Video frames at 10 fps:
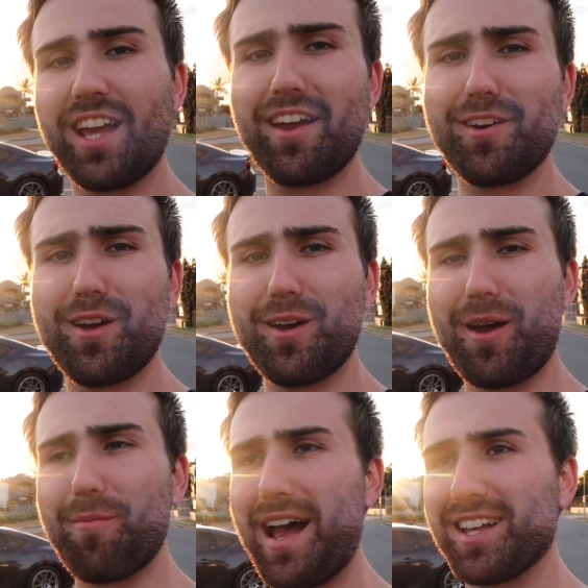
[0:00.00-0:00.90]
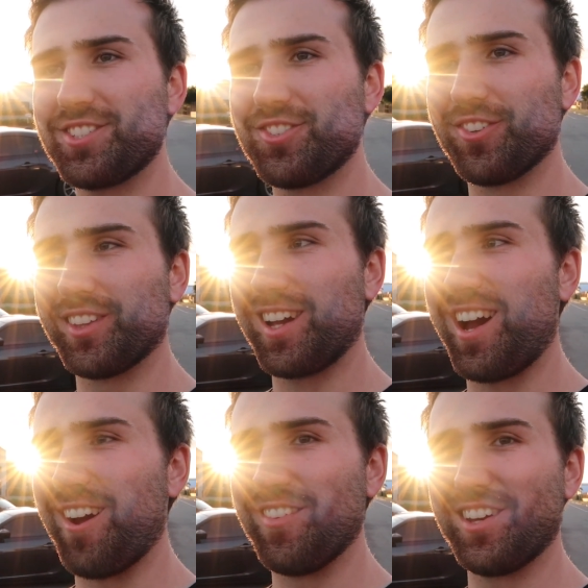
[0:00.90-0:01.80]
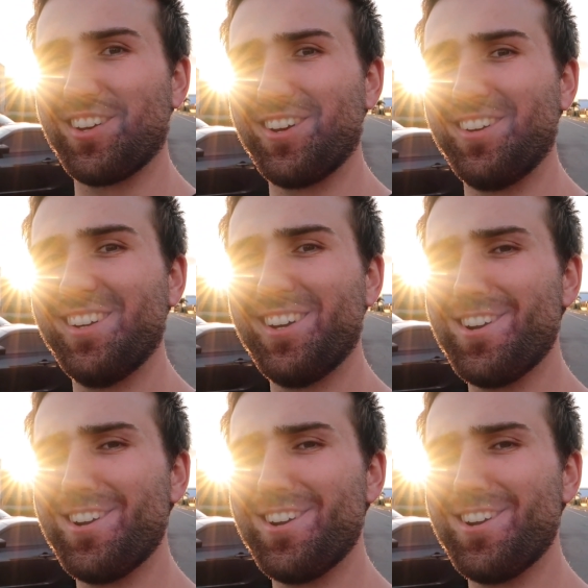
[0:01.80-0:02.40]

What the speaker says: you had a passenger in the car and they heard